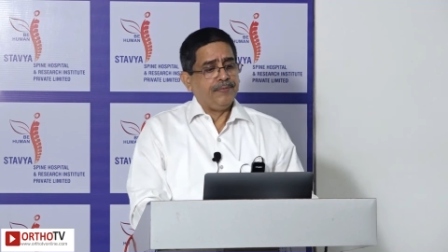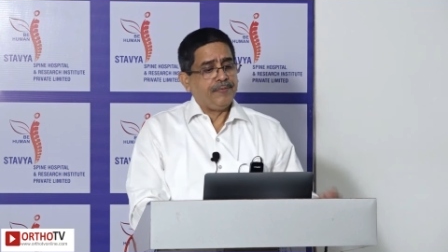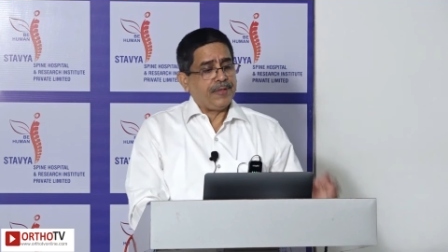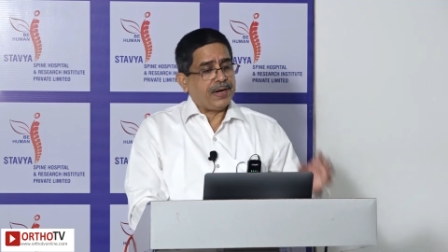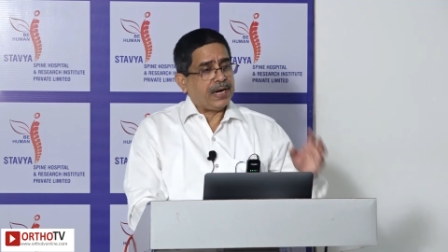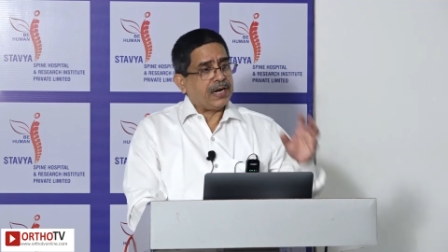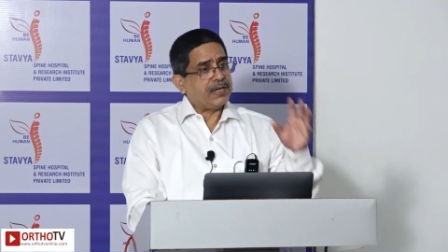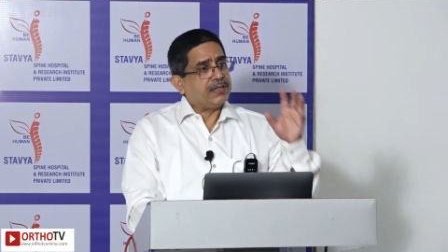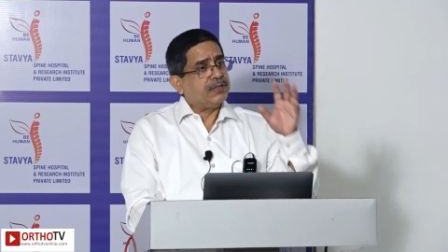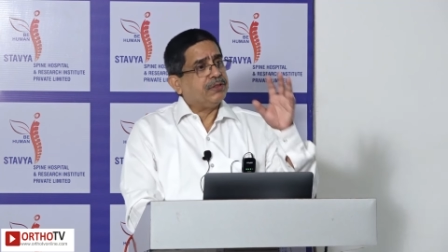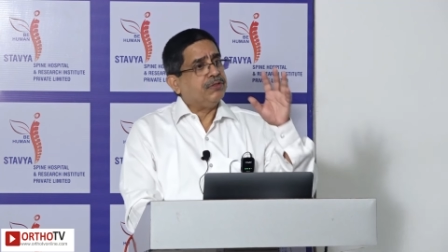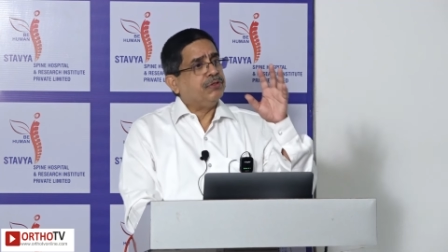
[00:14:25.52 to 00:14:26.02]

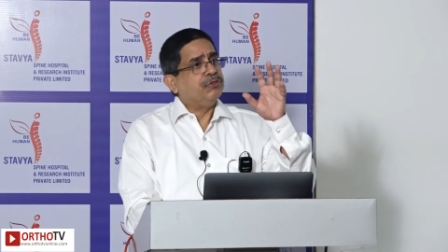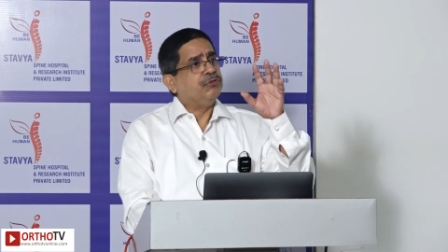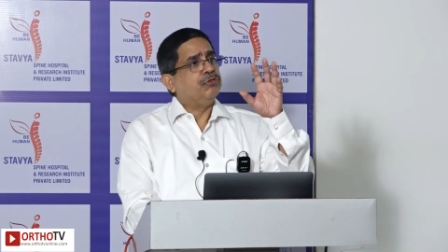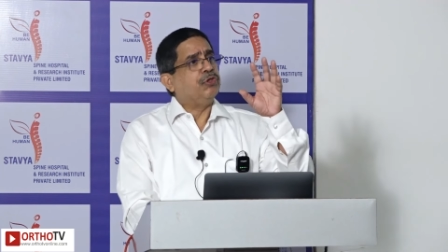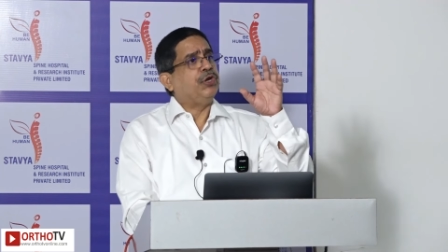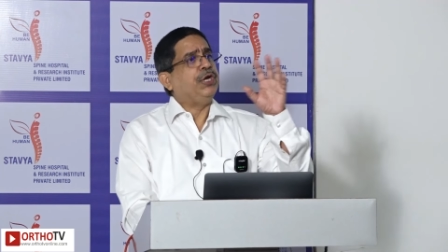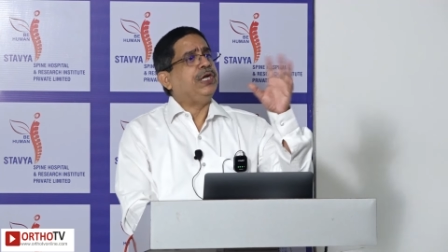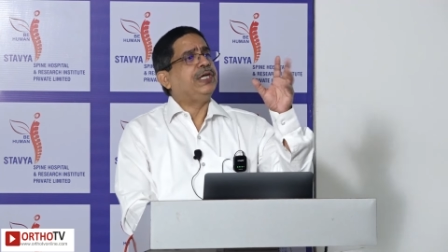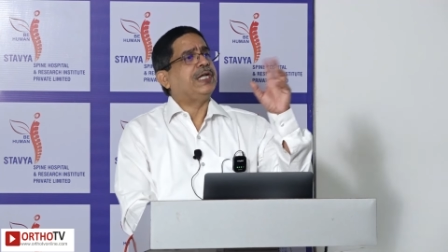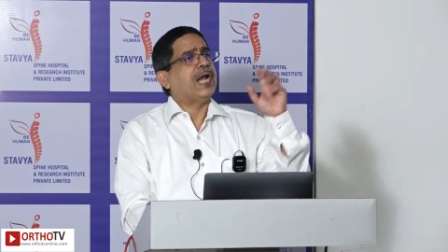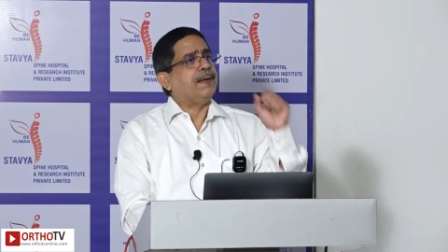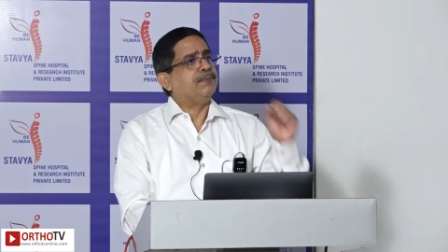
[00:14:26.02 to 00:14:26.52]
There are
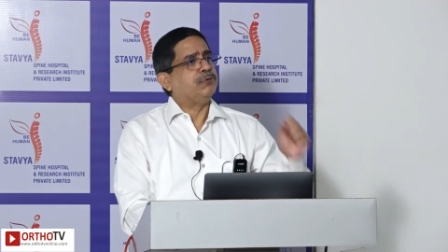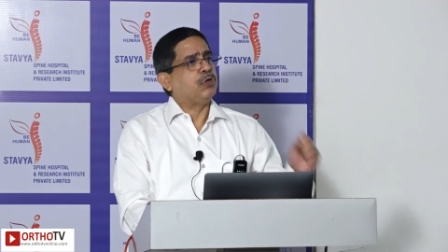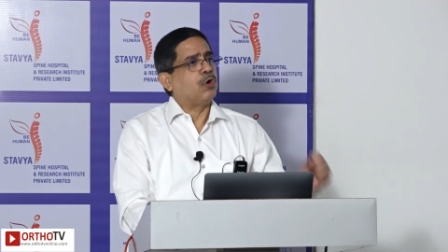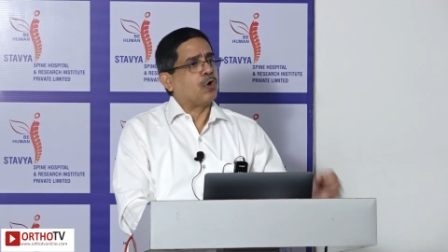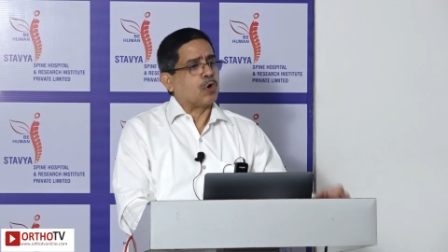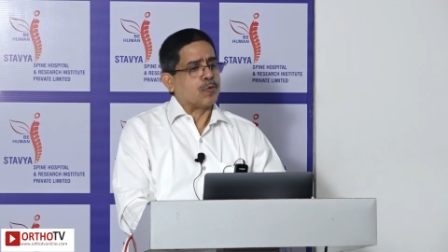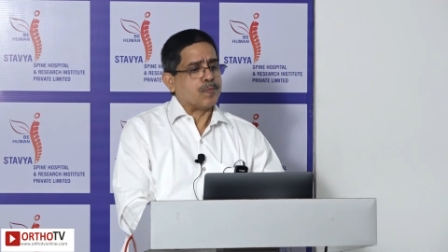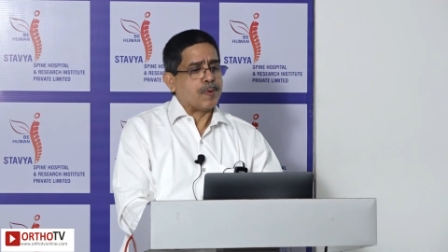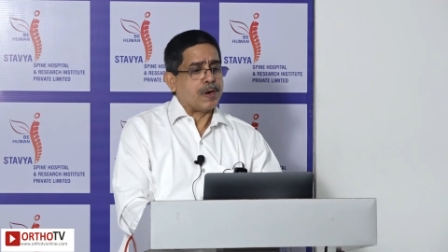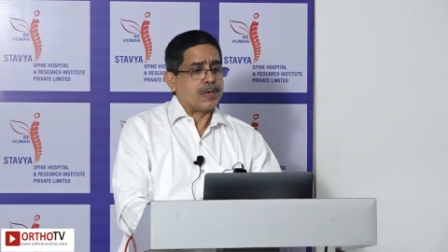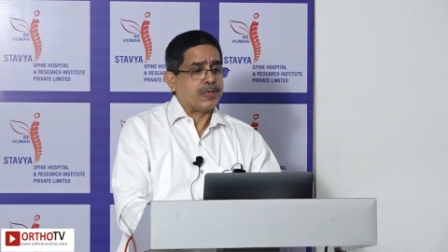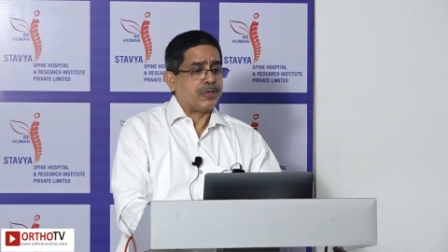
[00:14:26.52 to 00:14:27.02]
3 types
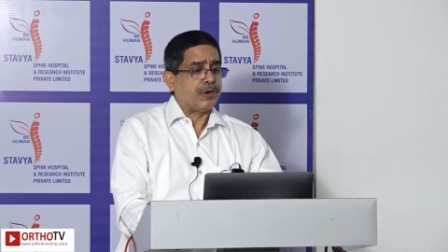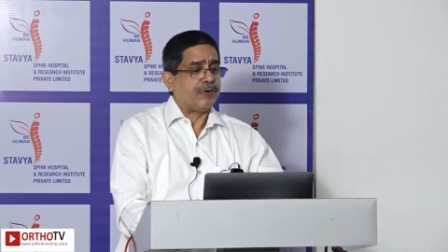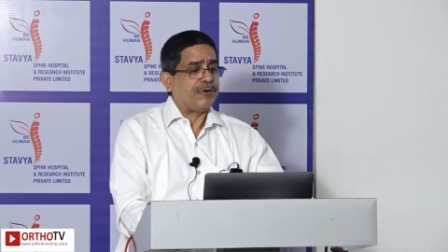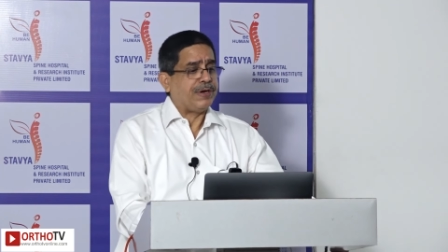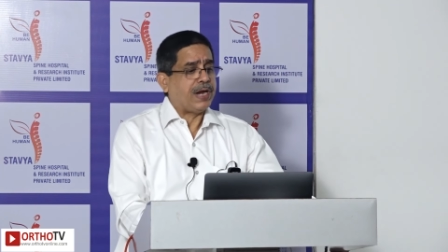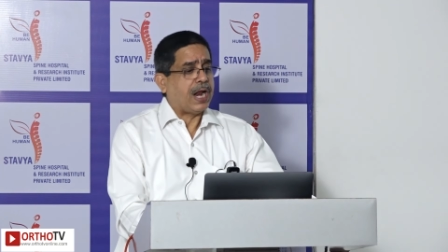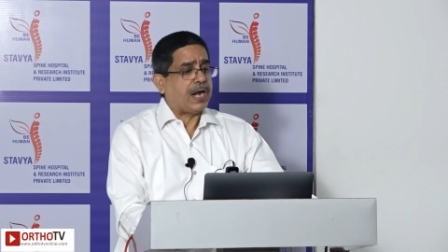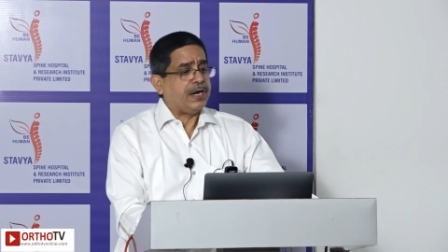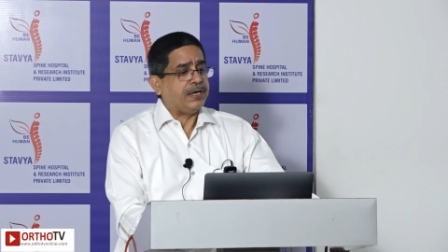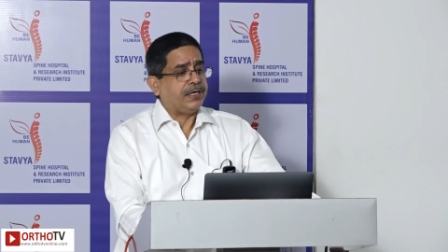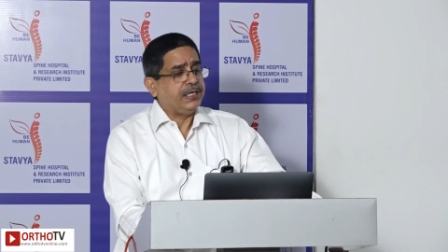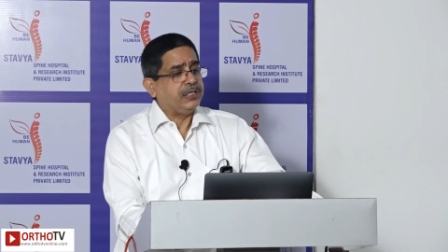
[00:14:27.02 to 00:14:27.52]
of augmented
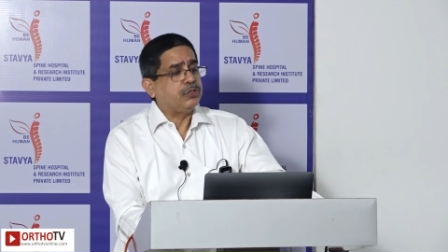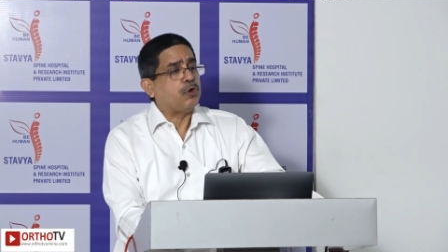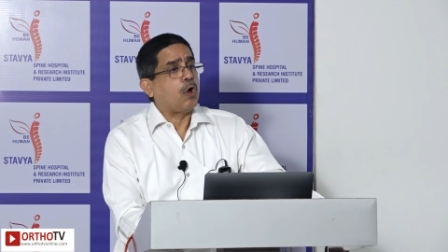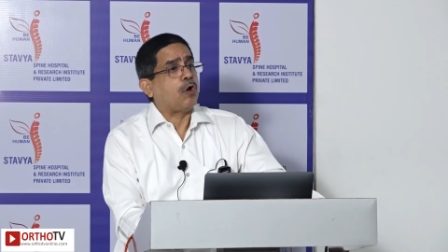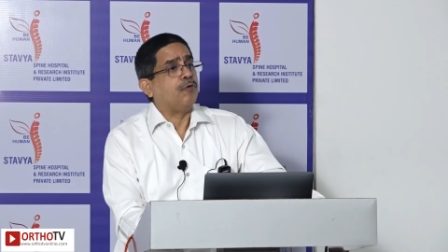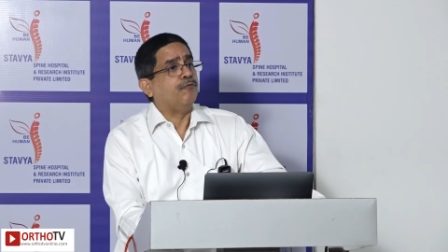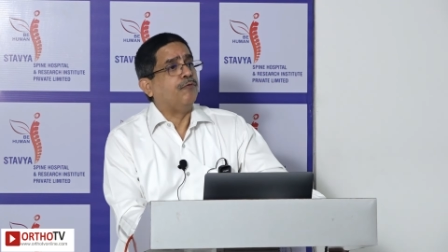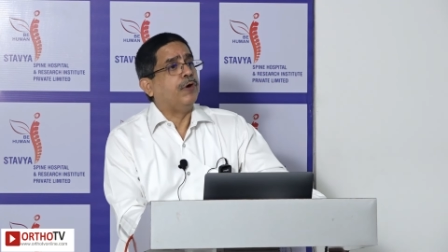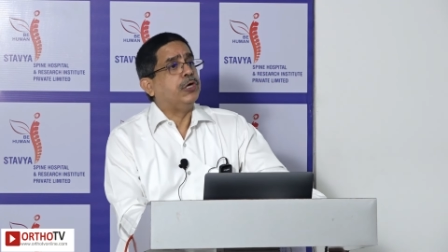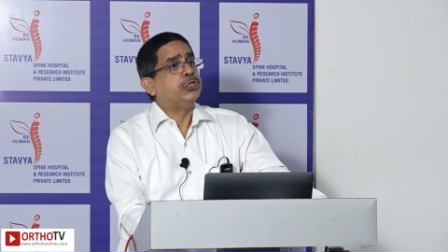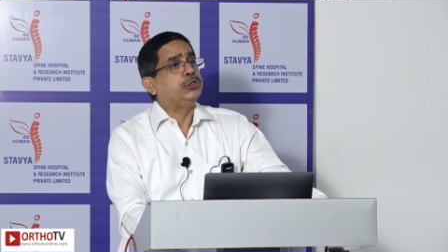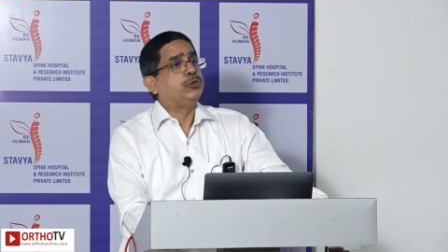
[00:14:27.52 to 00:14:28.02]
reality,
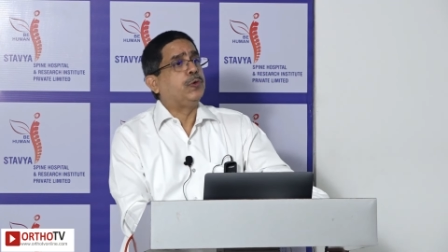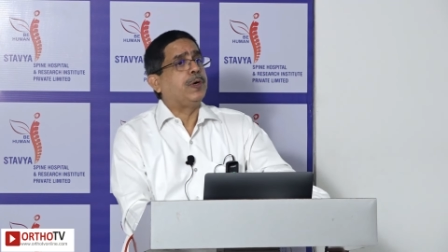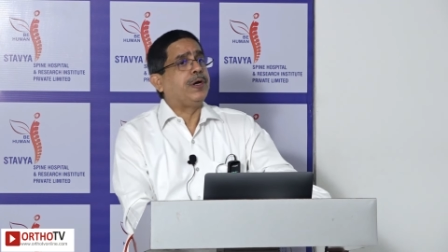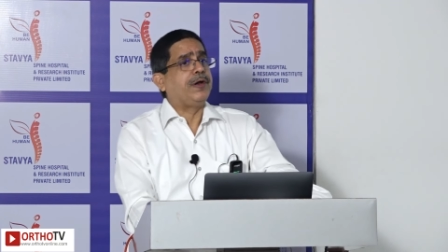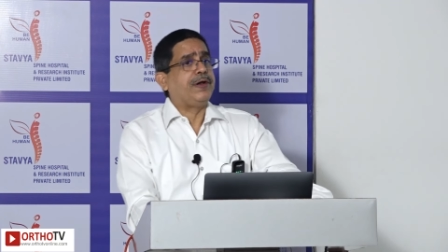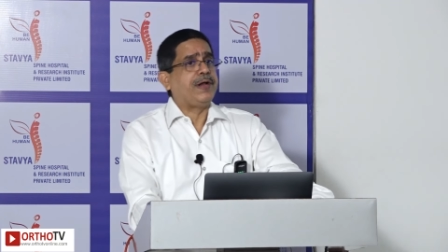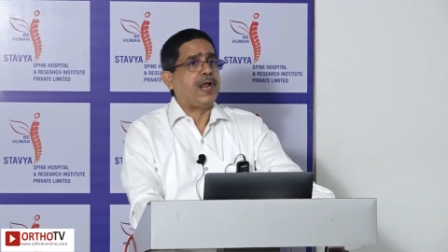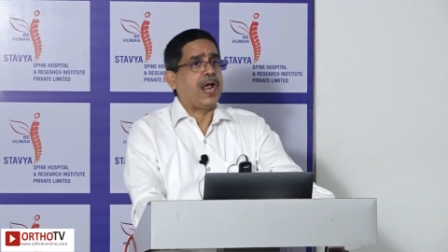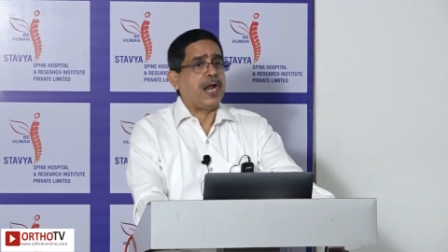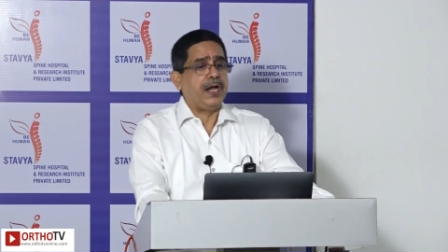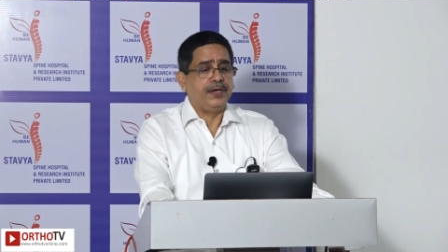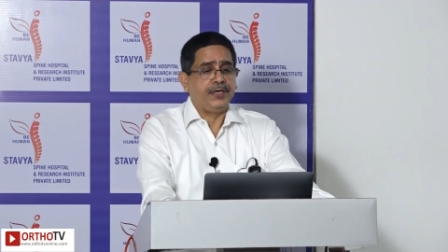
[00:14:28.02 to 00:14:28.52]
called virtual
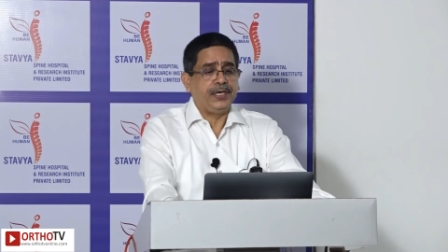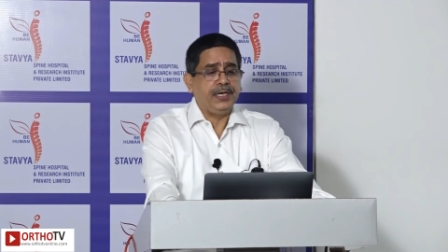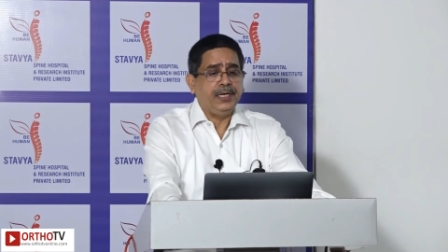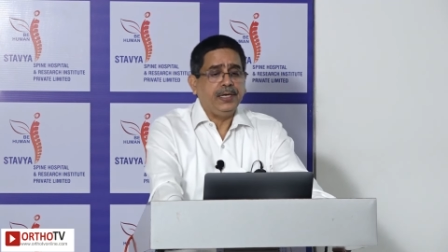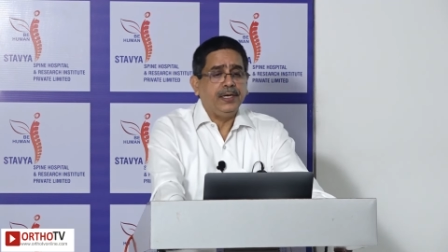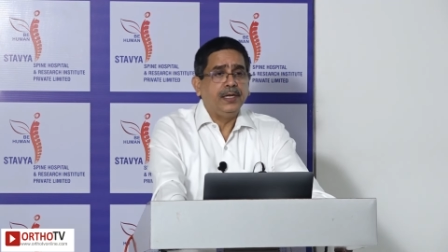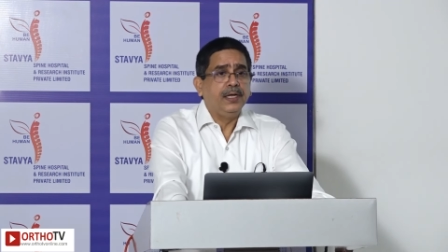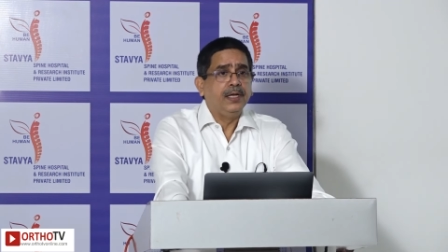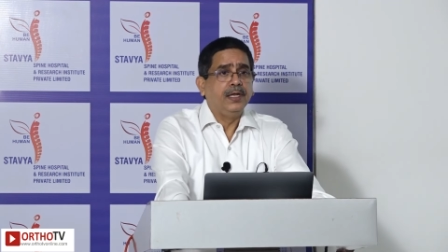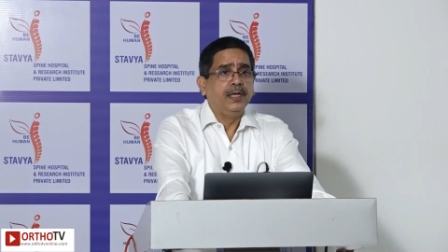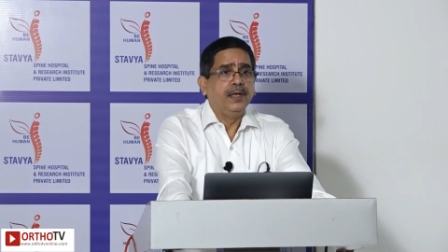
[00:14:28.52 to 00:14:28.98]
reality,